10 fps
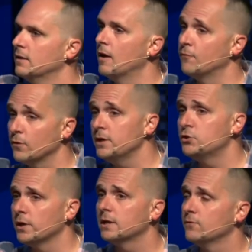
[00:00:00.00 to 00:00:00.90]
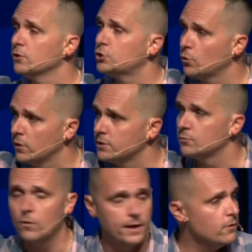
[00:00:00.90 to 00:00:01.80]
a free drink of your choice
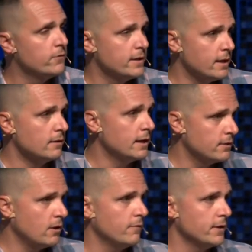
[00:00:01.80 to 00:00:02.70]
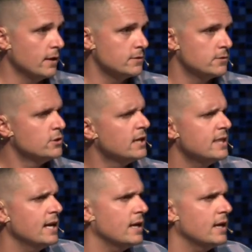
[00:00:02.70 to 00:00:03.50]
right over there at the coffee house. Do you get that,